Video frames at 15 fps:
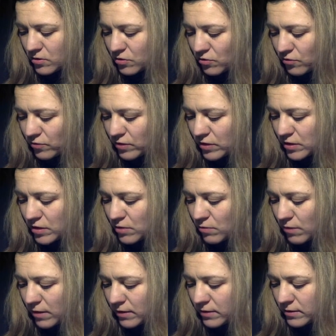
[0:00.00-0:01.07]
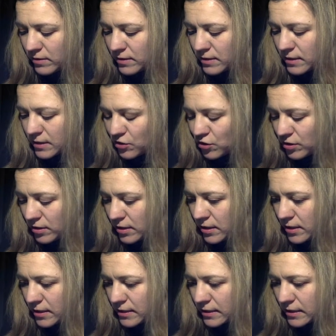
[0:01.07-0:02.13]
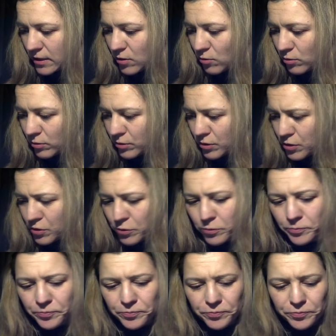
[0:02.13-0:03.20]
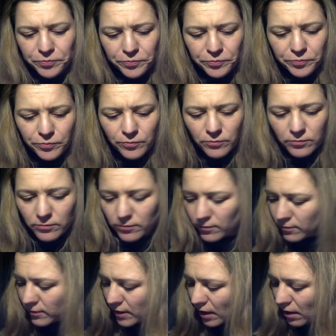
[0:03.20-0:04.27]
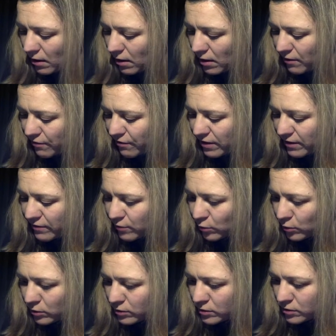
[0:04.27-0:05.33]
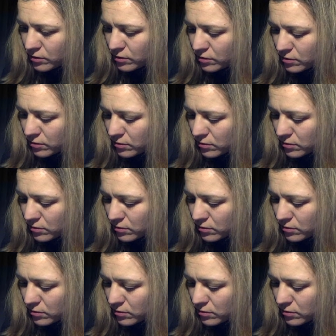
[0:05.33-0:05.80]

So VG1 essentially is equal to uh, 5 volts